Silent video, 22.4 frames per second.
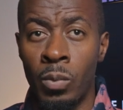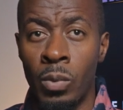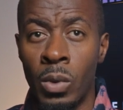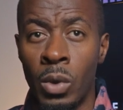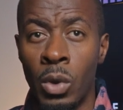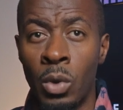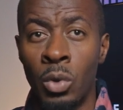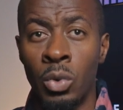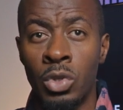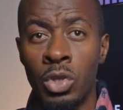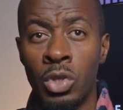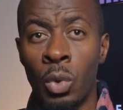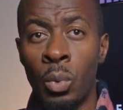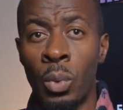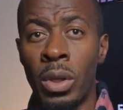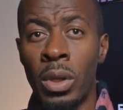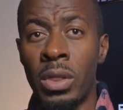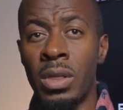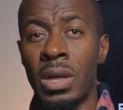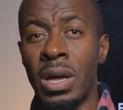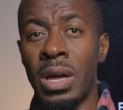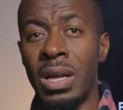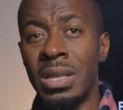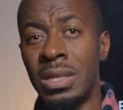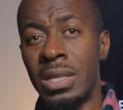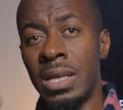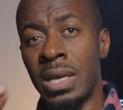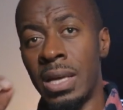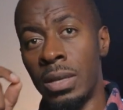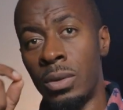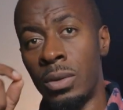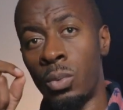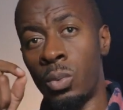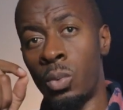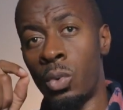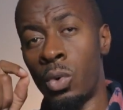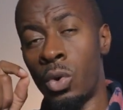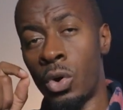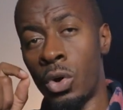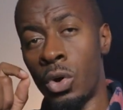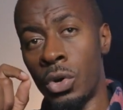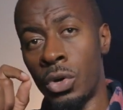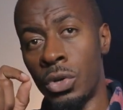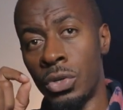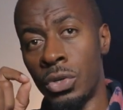Also, one thing I did
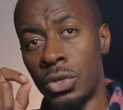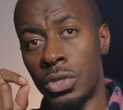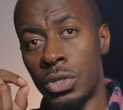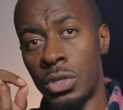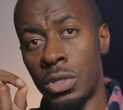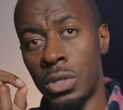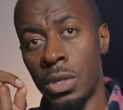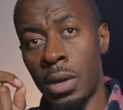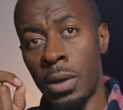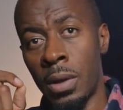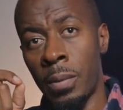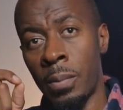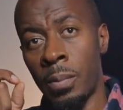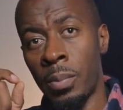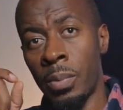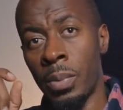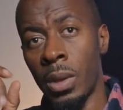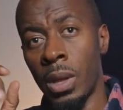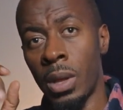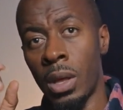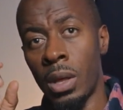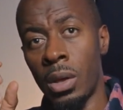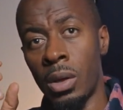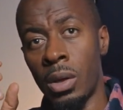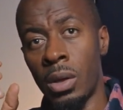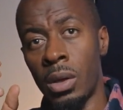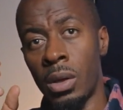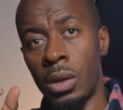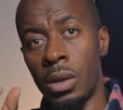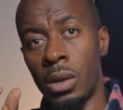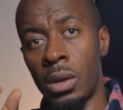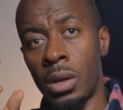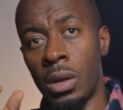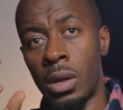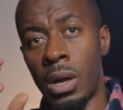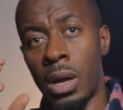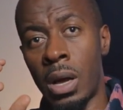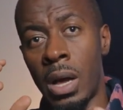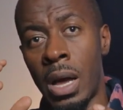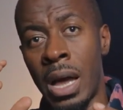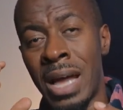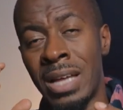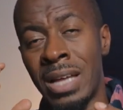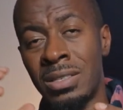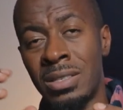was
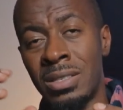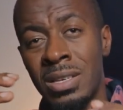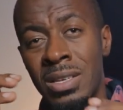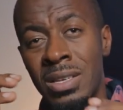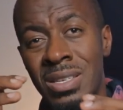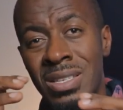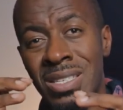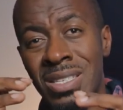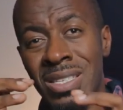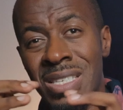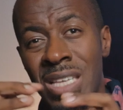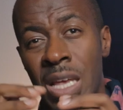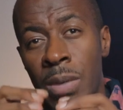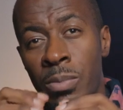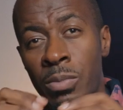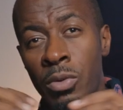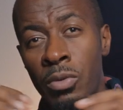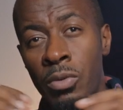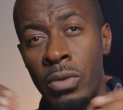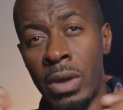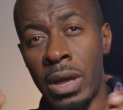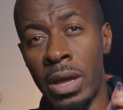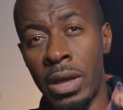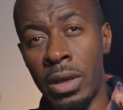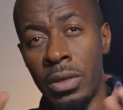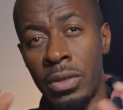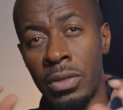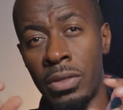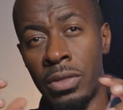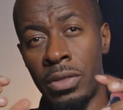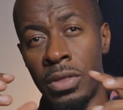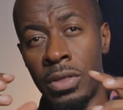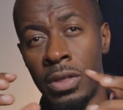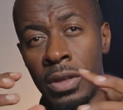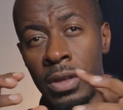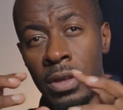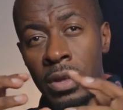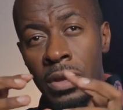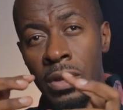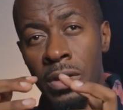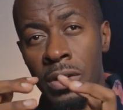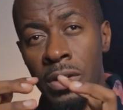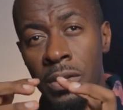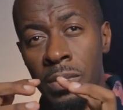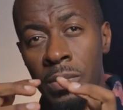I had to separate
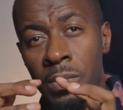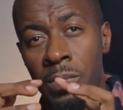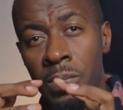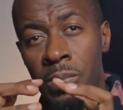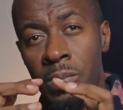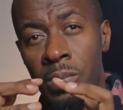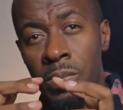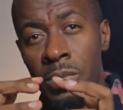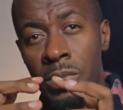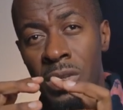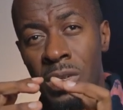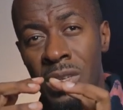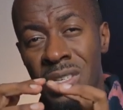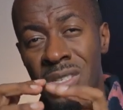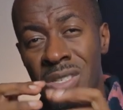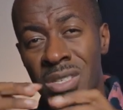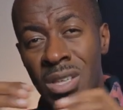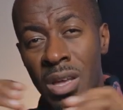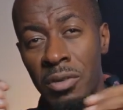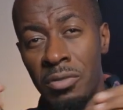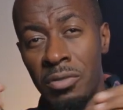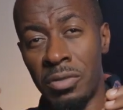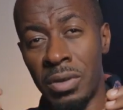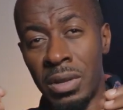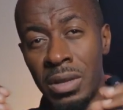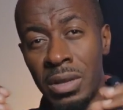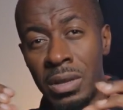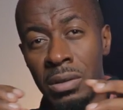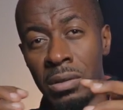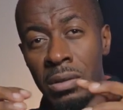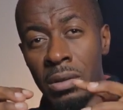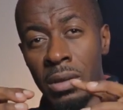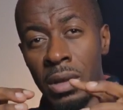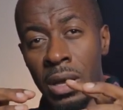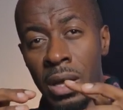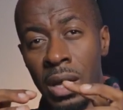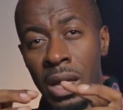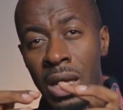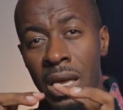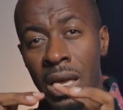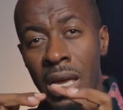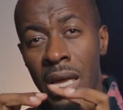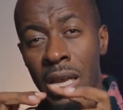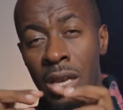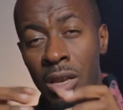the stuffing
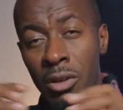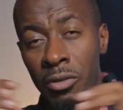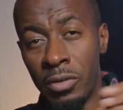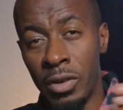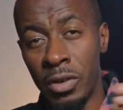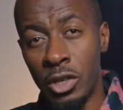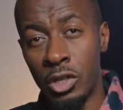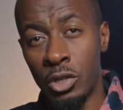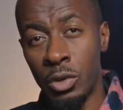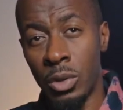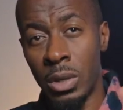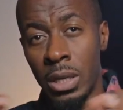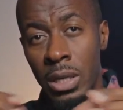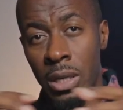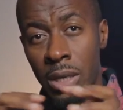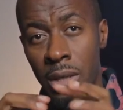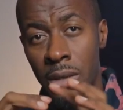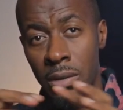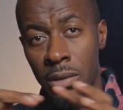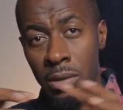individually